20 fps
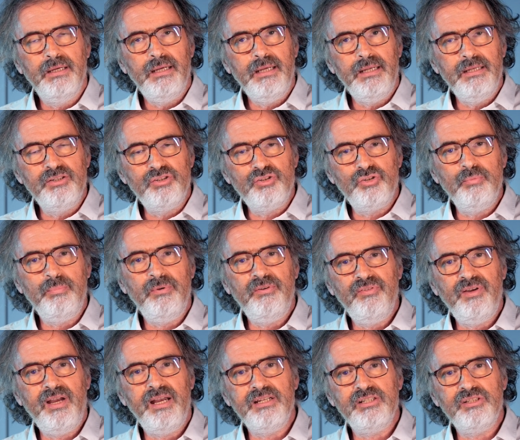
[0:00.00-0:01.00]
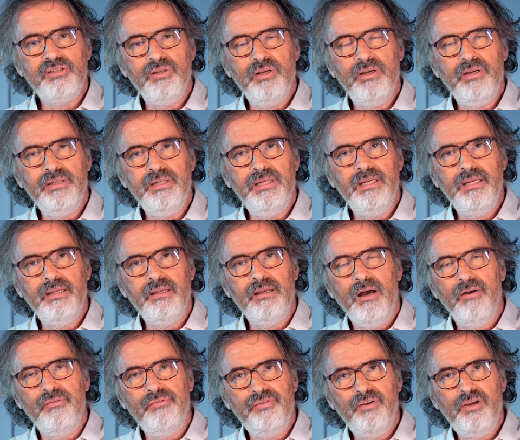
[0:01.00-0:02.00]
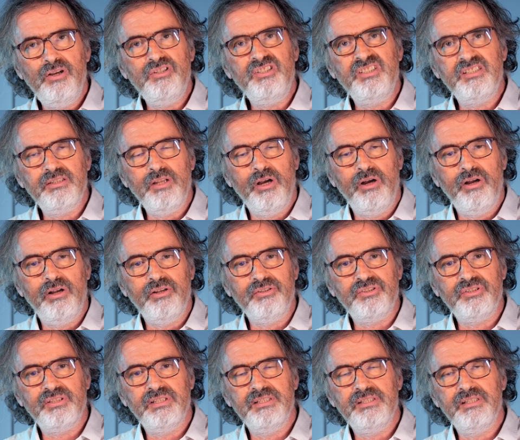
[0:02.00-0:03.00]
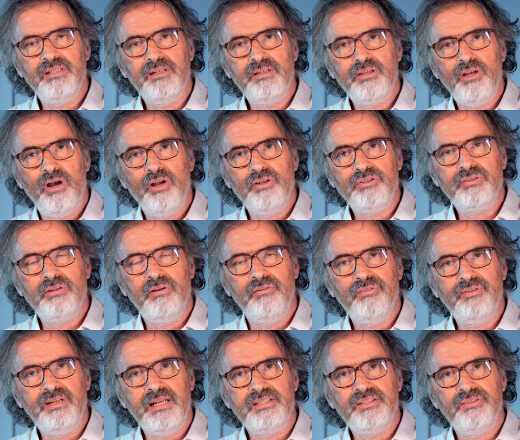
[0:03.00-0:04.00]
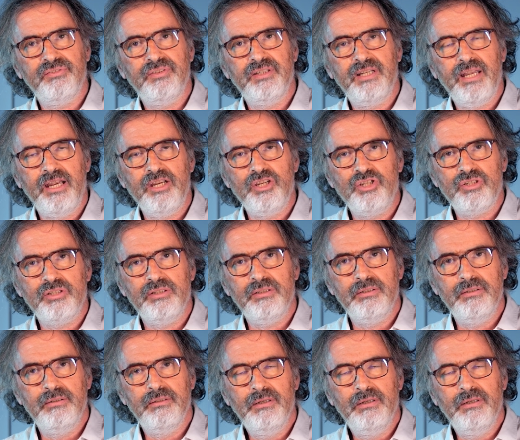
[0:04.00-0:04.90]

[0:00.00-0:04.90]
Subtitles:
In supervised learning, a first task is the task of classification.